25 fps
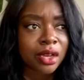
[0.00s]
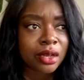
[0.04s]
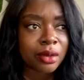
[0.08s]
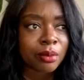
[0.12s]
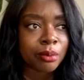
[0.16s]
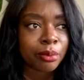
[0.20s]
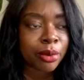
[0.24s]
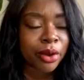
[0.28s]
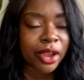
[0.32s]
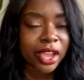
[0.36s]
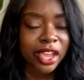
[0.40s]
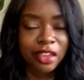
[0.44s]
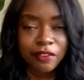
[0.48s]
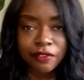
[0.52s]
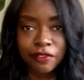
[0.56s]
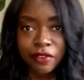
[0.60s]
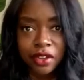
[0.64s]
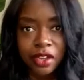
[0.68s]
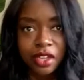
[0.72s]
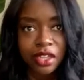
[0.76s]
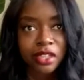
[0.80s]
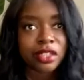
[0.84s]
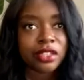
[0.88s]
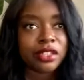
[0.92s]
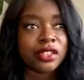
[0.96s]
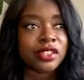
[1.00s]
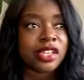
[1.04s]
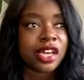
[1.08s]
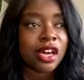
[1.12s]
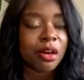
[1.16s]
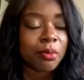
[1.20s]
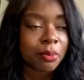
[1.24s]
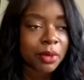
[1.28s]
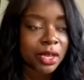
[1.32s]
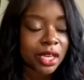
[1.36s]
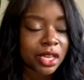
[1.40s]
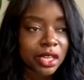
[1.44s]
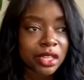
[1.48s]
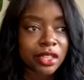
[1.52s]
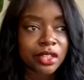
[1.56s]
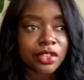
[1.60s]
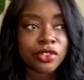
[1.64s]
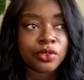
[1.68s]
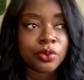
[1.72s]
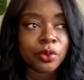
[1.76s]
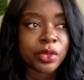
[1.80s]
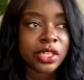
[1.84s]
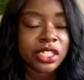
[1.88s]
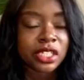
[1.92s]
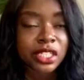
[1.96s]
praying for others, helping
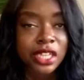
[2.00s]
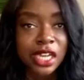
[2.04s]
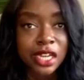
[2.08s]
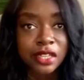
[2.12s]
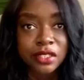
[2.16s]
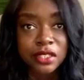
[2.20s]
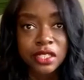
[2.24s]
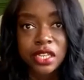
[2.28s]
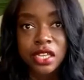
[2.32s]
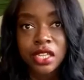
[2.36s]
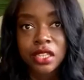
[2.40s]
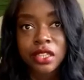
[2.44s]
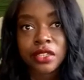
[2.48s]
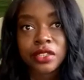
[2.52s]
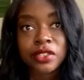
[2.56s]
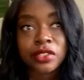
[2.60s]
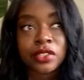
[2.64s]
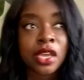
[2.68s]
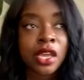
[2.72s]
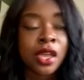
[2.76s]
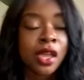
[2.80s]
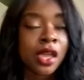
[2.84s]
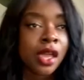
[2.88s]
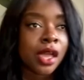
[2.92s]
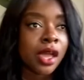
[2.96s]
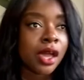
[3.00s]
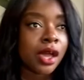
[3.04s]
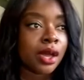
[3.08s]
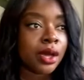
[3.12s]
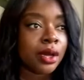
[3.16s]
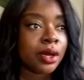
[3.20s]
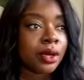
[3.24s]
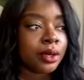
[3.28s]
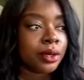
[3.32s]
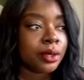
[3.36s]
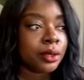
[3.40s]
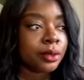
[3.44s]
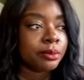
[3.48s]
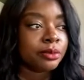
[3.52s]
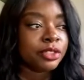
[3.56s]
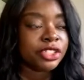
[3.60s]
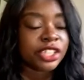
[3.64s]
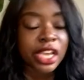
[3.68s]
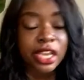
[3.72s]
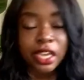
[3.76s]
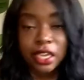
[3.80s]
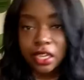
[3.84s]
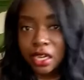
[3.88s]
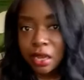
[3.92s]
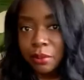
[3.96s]
others, reaching out to others,
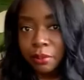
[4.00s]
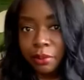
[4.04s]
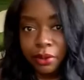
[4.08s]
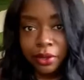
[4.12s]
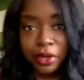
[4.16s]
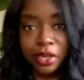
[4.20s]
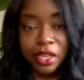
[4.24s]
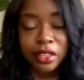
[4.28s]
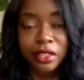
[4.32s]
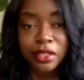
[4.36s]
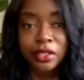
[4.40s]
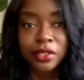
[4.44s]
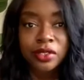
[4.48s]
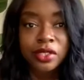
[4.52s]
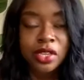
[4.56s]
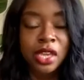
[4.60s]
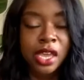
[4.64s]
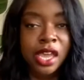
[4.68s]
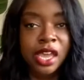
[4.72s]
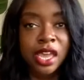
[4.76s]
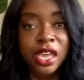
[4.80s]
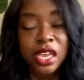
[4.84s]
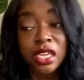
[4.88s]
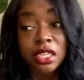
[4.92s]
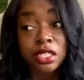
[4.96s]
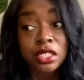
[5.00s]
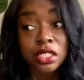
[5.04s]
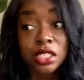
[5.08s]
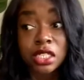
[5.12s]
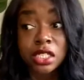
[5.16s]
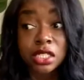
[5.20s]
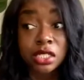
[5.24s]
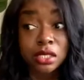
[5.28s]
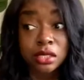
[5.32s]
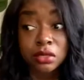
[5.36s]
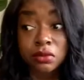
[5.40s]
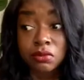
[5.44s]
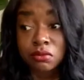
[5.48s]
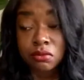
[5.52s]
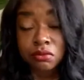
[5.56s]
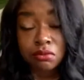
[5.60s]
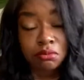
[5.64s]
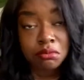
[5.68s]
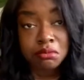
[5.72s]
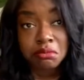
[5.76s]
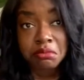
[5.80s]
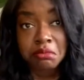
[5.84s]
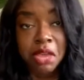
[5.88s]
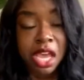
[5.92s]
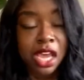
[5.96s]
checking up on others. It just,
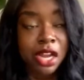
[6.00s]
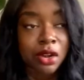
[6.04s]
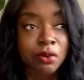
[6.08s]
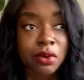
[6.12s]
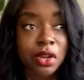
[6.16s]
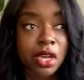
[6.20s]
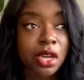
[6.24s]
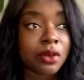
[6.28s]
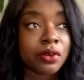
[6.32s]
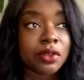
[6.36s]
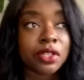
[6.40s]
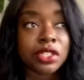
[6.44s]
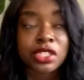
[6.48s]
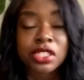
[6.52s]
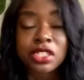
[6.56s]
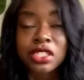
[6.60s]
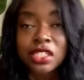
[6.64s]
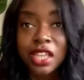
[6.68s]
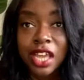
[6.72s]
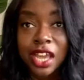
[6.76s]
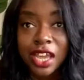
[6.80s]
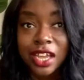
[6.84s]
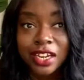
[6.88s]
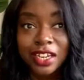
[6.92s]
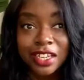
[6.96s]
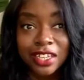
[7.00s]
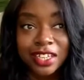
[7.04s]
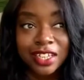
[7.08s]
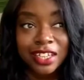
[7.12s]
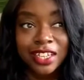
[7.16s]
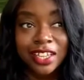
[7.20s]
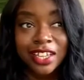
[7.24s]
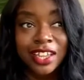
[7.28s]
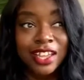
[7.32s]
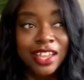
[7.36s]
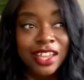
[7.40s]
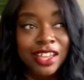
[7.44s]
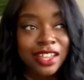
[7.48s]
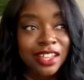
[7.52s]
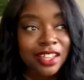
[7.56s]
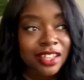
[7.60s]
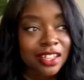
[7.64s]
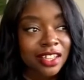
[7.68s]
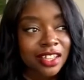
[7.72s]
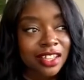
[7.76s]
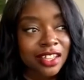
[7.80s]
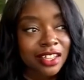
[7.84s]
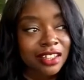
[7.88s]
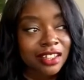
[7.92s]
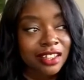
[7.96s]
I don't know, it just kind of
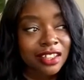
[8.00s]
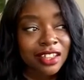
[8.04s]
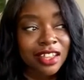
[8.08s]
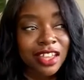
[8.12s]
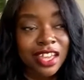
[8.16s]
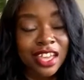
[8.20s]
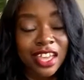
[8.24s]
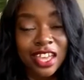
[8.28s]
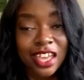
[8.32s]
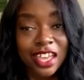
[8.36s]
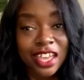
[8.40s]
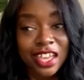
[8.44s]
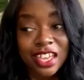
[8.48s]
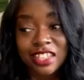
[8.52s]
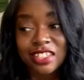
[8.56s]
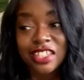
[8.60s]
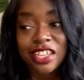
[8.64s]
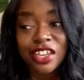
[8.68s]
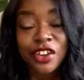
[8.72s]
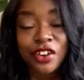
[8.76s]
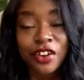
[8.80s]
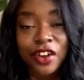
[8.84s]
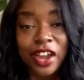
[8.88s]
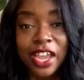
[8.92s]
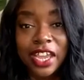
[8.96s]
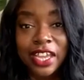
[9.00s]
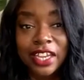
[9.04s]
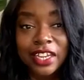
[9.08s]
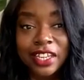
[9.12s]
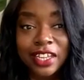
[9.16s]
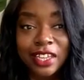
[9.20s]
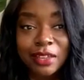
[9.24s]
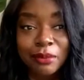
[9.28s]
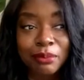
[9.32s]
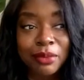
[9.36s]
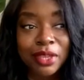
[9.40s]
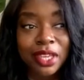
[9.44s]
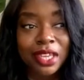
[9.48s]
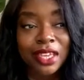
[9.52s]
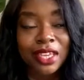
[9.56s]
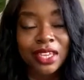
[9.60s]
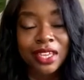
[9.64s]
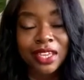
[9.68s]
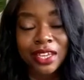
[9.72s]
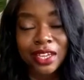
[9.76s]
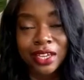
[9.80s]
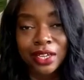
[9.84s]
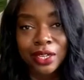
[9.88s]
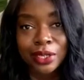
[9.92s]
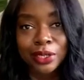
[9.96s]
is ingrained in me.
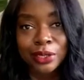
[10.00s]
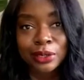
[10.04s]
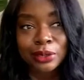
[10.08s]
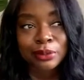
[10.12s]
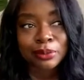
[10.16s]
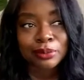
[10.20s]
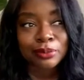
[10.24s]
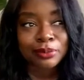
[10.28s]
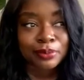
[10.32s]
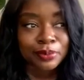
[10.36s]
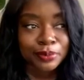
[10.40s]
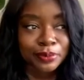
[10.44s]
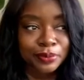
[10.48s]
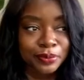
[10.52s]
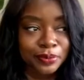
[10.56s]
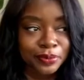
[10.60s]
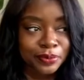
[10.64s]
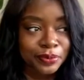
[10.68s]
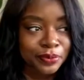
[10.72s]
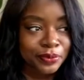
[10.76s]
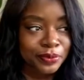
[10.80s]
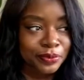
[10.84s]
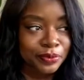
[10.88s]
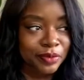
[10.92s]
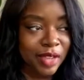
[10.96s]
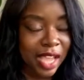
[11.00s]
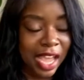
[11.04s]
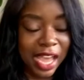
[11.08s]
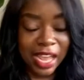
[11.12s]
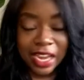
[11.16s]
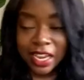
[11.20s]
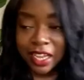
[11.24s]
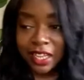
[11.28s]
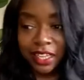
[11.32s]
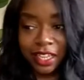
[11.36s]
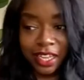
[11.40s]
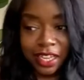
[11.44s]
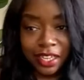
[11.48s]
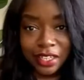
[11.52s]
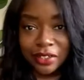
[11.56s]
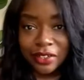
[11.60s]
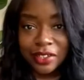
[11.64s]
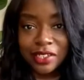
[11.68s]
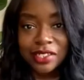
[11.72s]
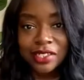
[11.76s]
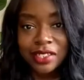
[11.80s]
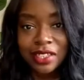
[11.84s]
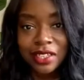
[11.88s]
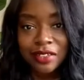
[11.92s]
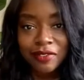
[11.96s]
I didn't land on
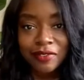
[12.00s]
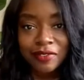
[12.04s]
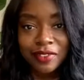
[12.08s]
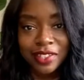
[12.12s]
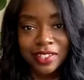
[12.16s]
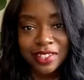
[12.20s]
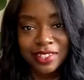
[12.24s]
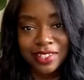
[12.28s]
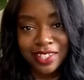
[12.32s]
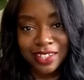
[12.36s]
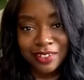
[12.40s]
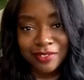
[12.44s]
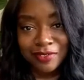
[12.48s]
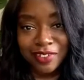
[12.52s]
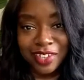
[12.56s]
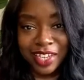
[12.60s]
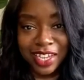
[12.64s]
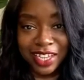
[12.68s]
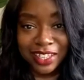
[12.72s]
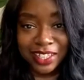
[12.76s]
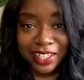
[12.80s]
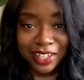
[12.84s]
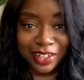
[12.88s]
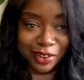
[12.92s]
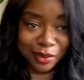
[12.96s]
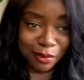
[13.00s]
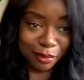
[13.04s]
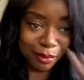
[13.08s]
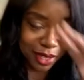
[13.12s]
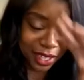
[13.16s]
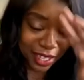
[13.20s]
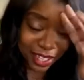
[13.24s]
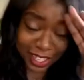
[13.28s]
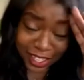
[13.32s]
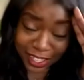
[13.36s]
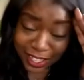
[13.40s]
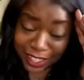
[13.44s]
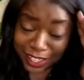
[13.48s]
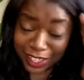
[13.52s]
this gift. This gift landed on me